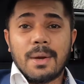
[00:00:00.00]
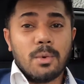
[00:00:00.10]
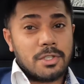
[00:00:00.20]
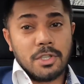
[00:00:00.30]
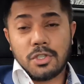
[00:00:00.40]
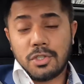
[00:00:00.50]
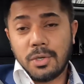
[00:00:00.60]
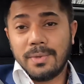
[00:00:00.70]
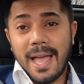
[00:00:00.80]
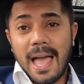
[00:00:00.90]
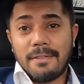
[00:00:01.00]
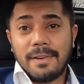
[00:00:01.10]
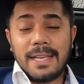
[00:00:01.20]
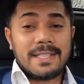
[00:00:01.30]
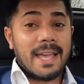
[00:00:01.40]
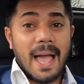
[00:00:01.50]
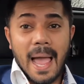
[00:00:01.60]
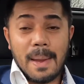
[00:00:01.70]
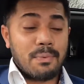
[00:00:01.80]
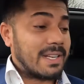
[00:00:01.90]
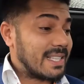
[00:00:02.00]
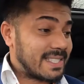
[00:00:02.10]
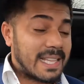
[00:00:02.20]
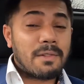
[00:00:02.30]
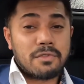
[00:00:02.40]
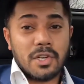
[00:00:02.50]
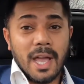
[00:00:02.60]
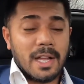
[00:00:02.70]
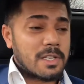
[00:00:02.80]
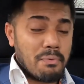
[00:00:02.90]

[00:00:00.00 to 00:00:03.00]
which is the 2.5 litre hybrid self-charged,